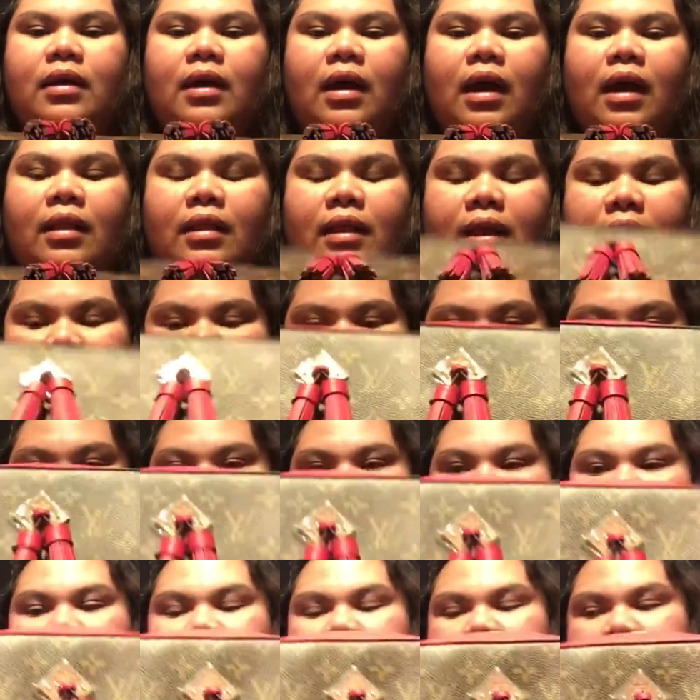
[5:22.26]
I like the
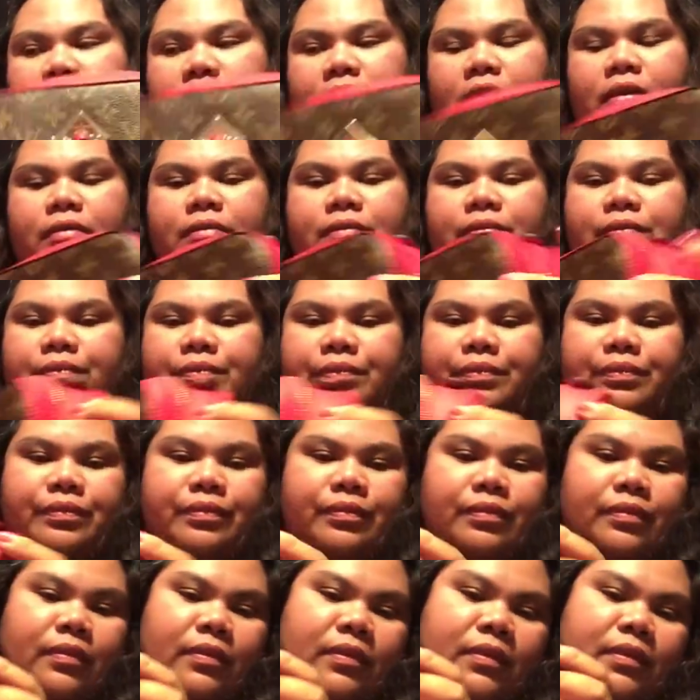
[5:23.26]
color.
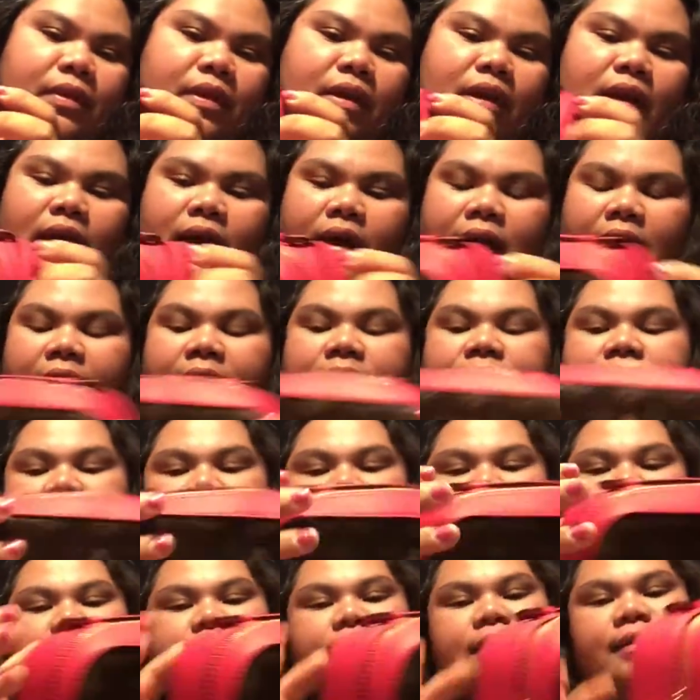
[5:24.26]

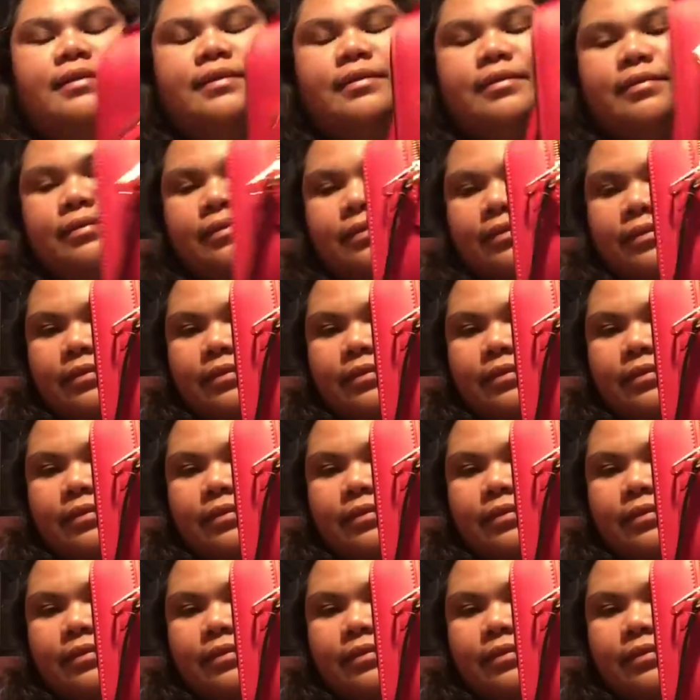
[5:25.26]
It's